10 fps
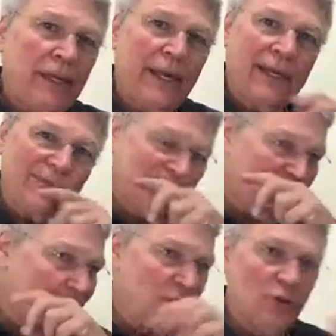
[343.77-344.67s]
and
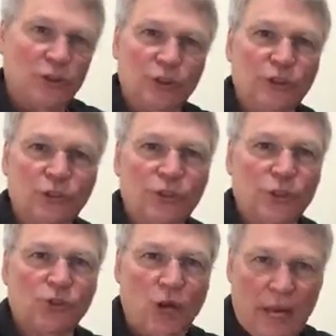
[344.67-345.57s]
you'll lose
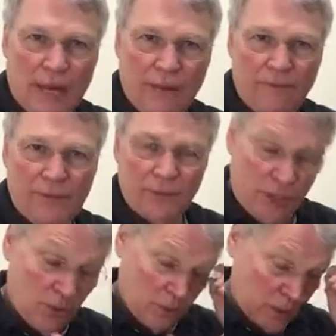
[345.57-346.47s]
the drive.
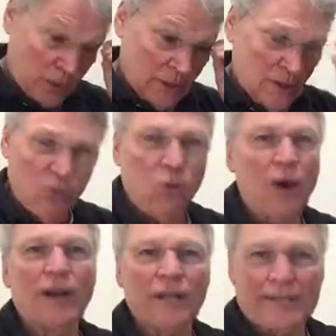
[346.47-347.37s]
So
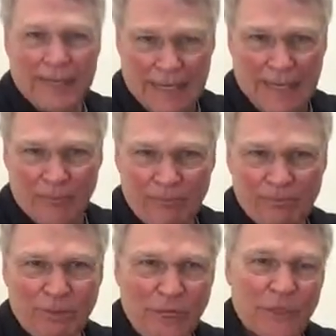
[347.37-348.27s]
one at a time,
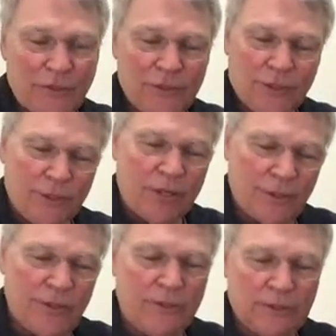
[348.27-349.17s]
but I'll give you some
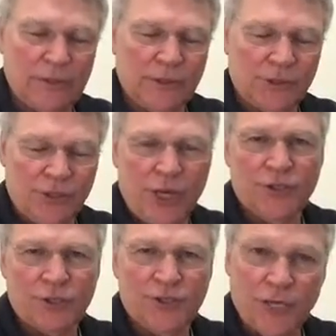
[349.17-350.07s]
other
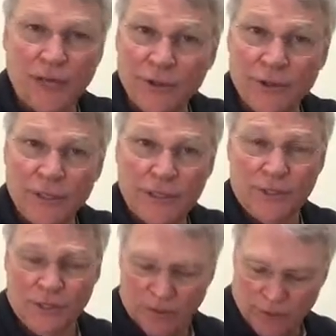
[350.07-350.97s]
suggestions. The other is a
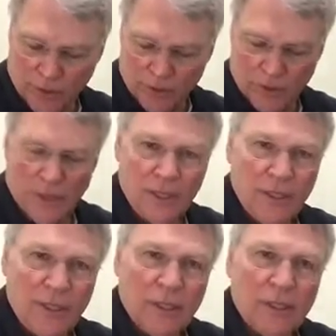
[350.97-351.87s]
simple,
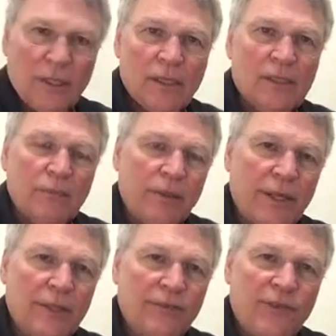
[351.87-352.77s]

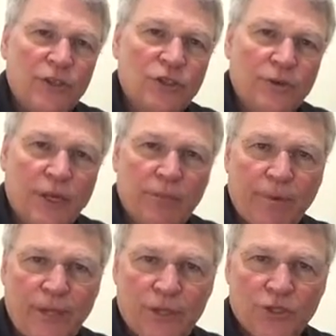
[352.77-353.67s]
play the 5th string
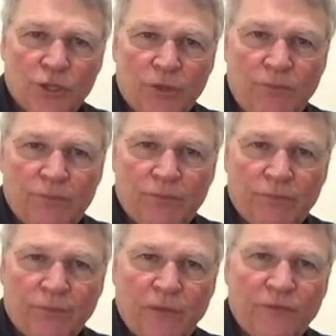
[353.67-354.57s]
pinch,
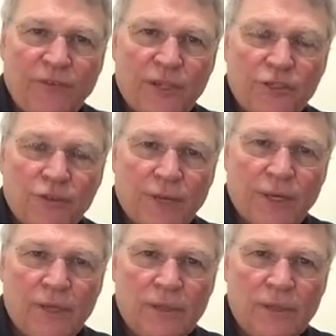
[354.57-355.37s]
5th string